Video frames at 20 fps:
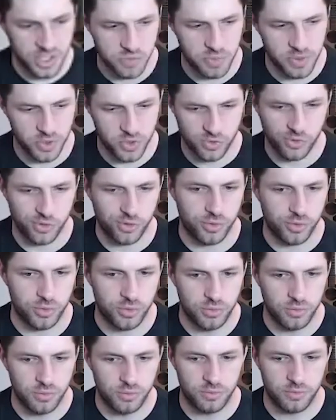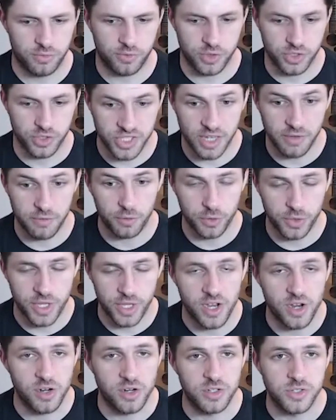true for several
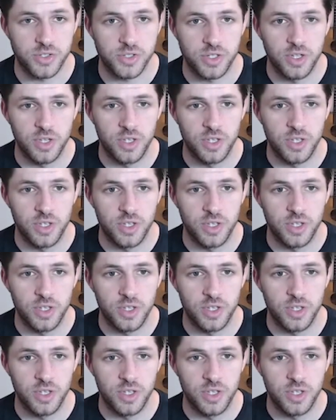years,